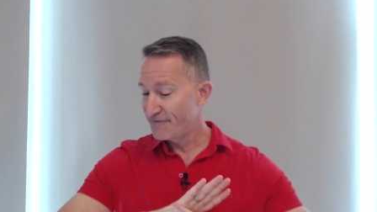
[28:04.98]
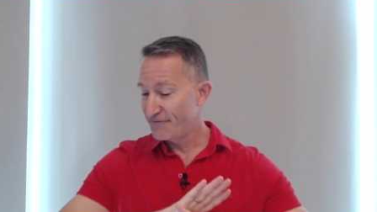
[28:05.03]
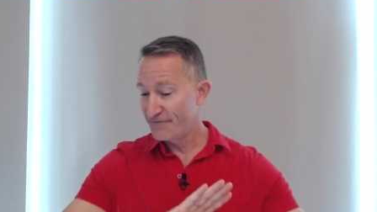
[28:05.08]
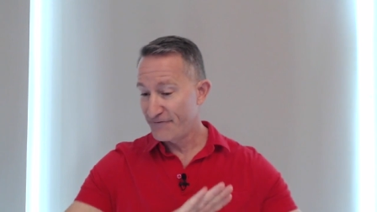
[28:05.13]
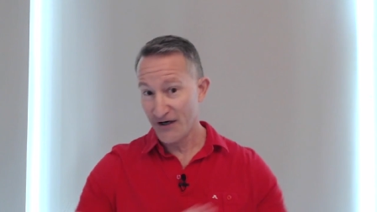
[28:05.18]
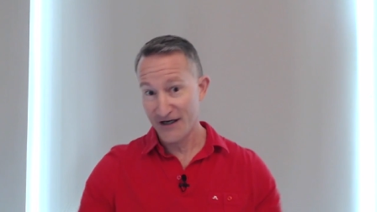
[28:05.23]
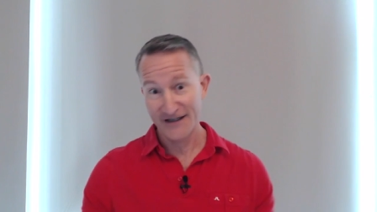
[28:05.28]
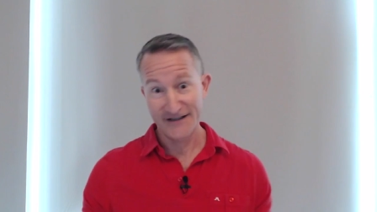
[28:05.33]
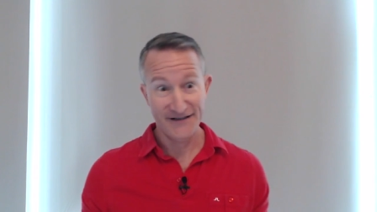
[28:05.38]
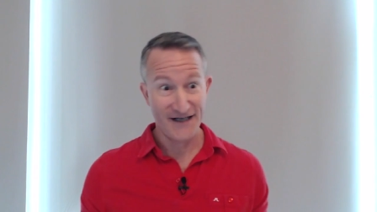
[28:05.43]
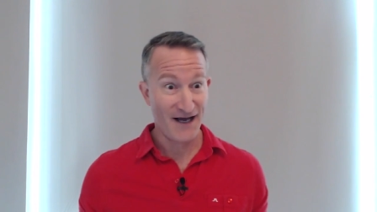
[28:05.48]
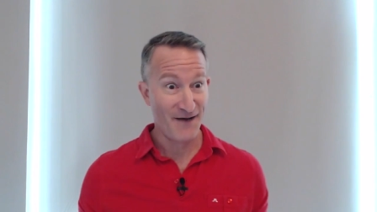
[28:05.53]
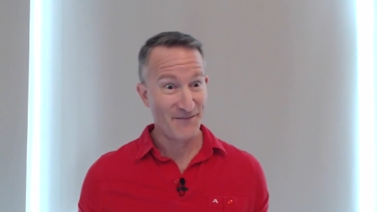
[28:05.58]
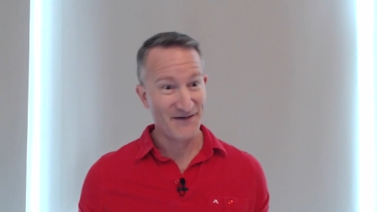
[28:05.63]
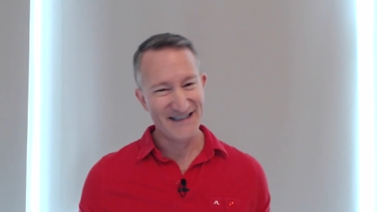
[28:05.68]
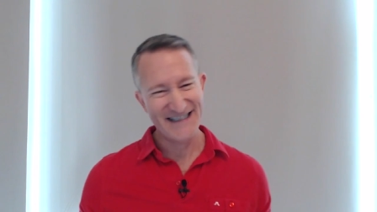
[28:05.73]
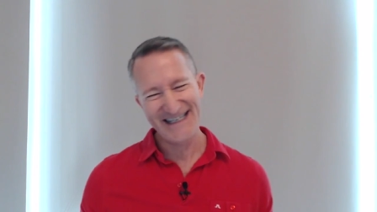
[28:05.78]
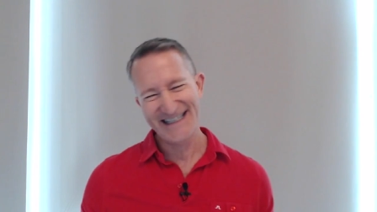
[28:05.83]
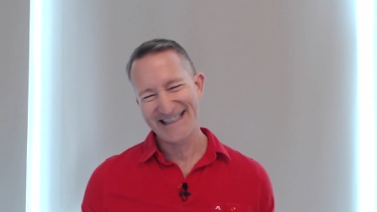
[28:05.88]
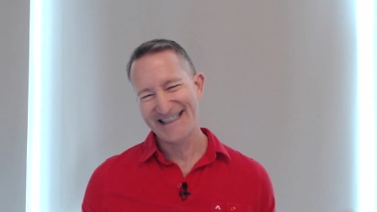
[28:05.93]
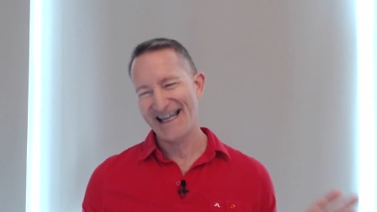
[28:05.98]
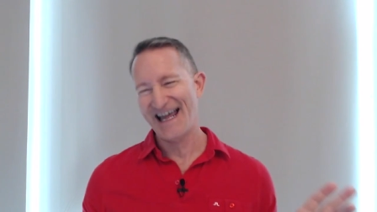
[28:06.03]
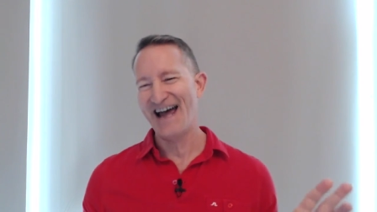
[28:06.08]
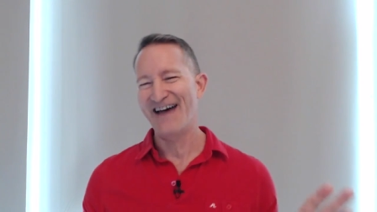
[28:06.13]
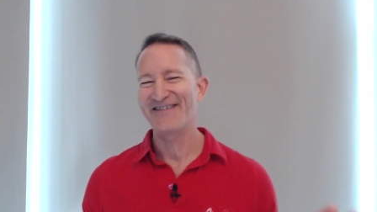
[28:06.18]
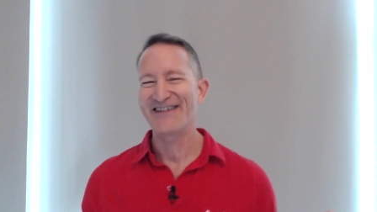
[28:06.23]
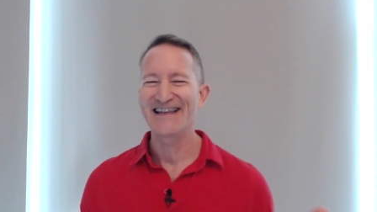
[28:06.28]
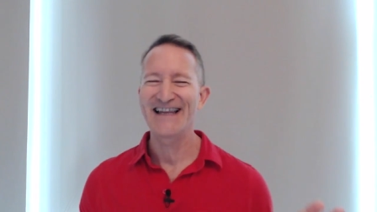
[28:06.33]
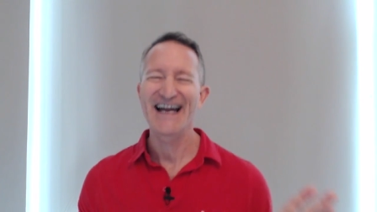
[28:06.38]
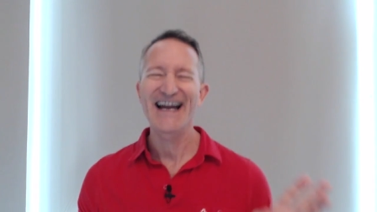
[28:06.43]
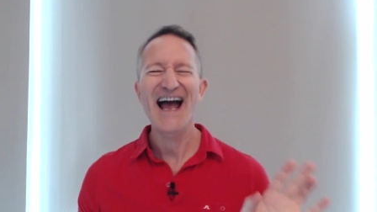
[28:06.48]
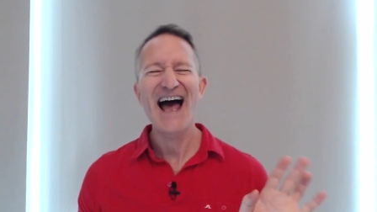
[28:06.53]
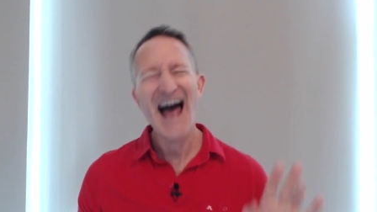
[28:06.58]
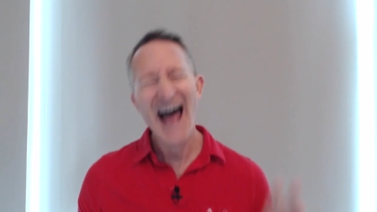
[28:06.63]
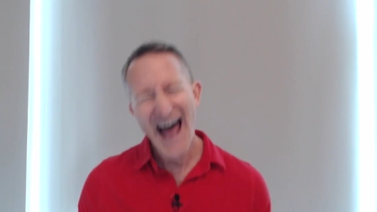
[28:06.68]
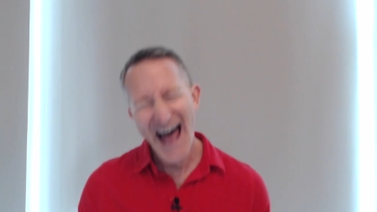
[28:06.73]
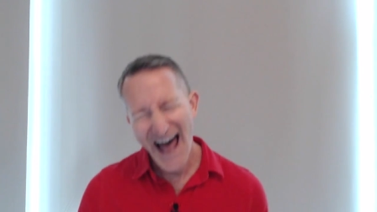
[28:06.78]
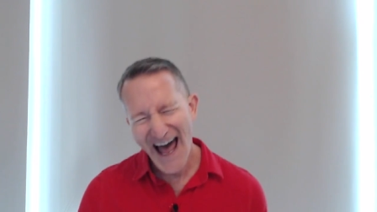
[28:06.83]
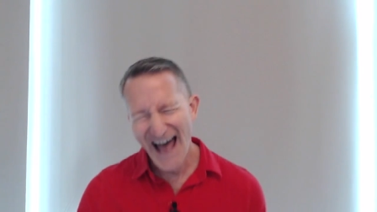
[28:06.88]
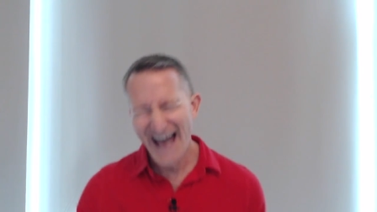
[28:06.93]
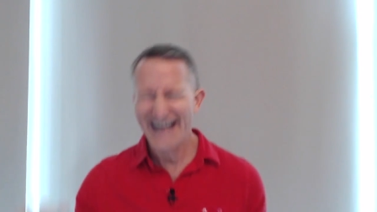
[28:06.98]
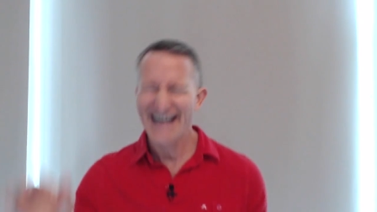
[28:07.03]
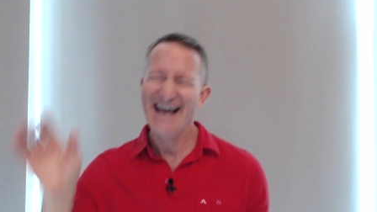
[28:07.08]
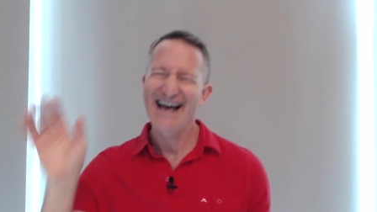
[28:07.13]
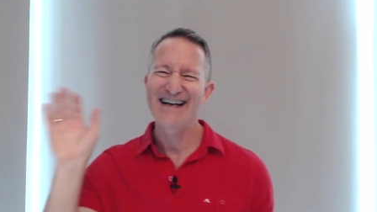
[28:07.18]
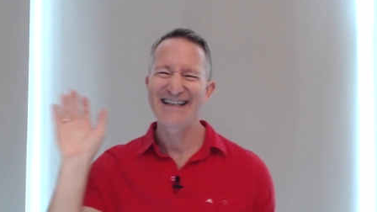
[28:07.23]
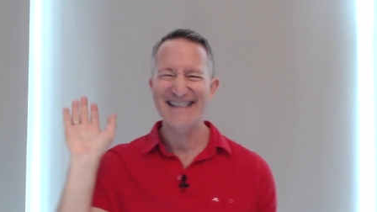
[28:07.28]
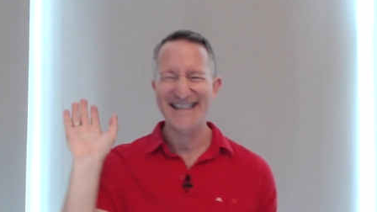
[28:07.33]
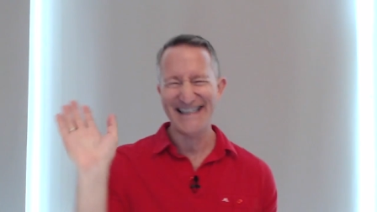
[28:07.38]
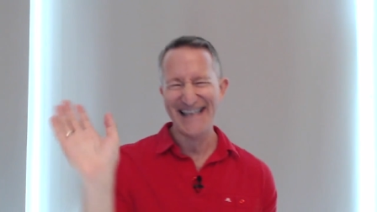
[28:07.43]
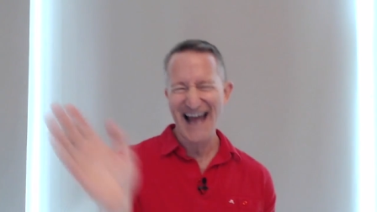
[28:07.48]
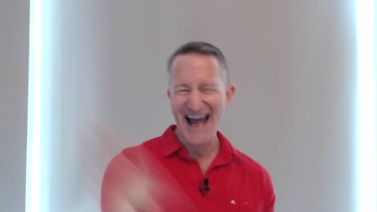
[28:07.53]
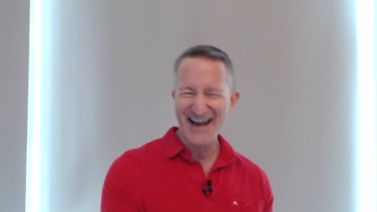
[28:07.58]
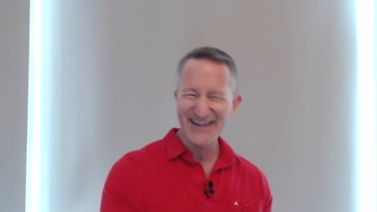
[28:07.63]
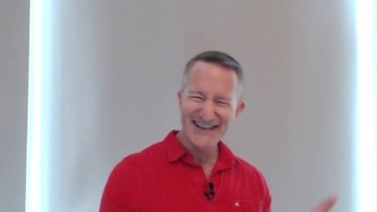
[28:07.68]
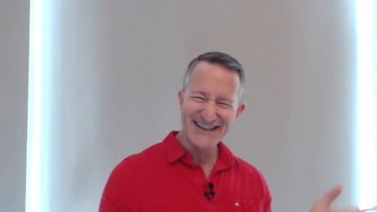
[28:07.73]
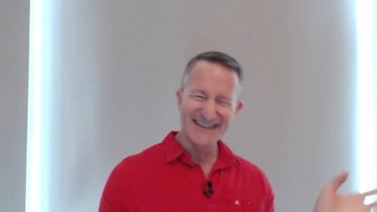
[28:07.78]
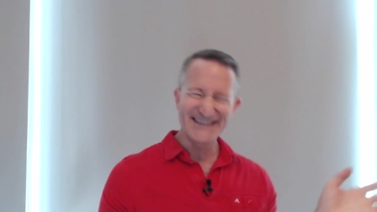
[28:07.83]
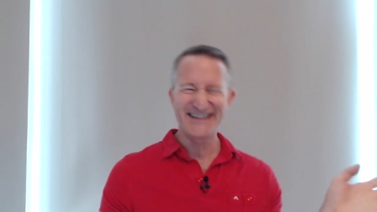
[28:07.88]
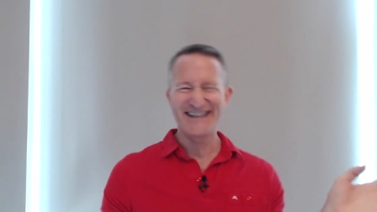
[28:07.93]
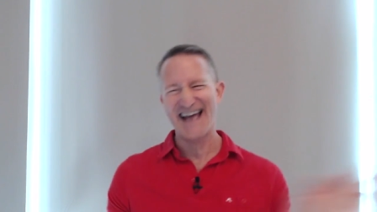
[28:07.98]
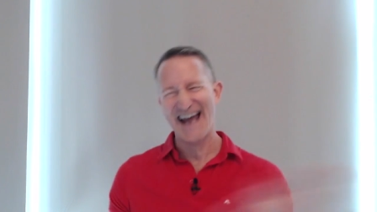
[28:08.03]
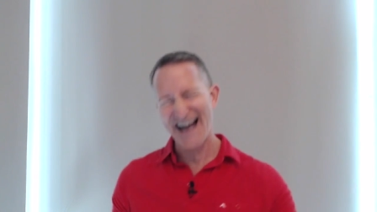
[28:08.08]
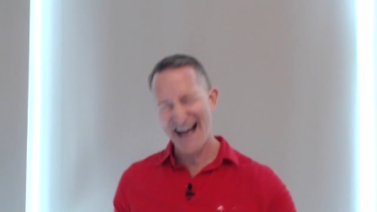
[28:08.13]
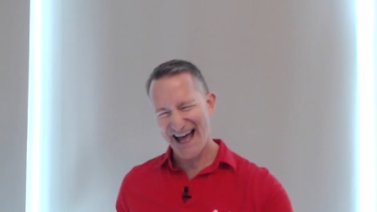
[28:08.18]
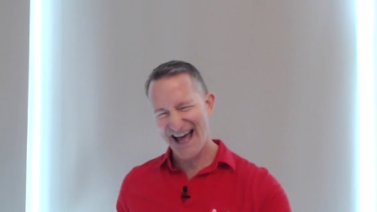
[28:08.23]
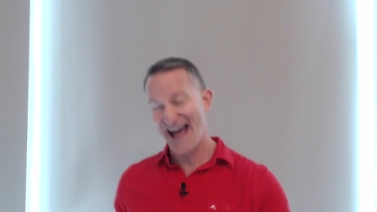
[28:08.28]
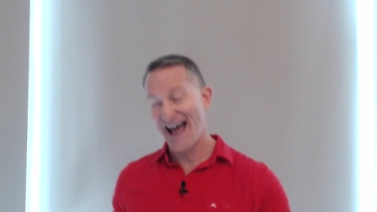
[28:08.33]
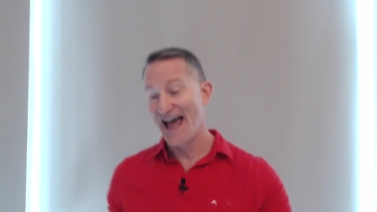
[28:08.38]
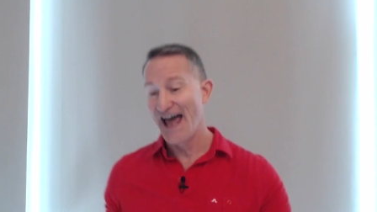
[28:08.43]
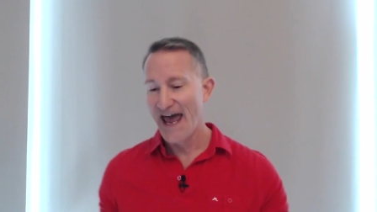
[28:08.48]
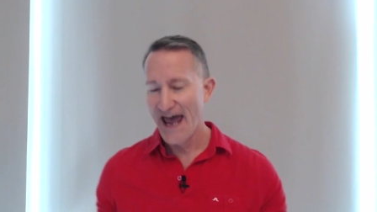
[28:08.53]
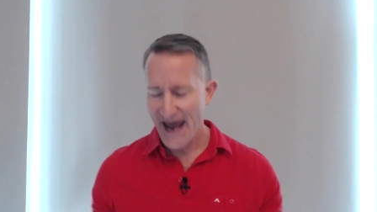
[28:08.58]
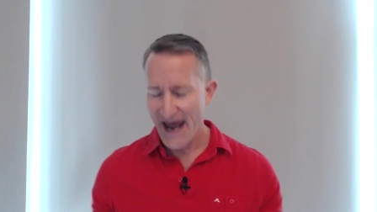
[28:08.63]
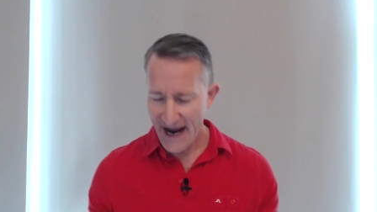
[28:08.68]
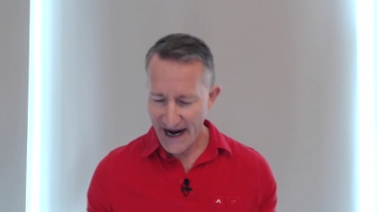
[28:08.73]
fucked up, and she's laughing like, ha ha, no, stop, don't do that, ha.